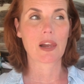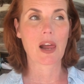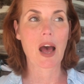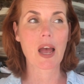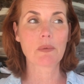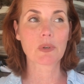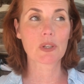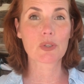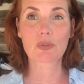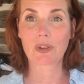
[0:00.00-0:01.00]
I'm
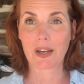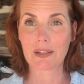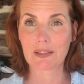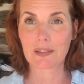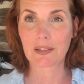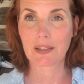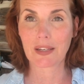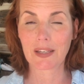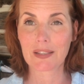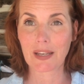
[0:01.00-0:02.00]
going to trust that
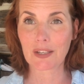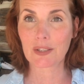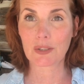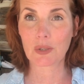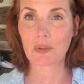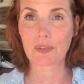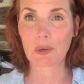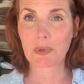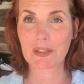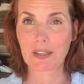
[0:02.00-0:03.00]
he's actually doing the very
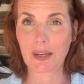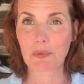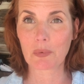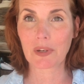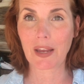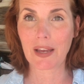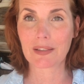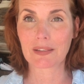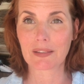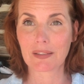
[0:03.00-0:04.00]
best he can with what he has.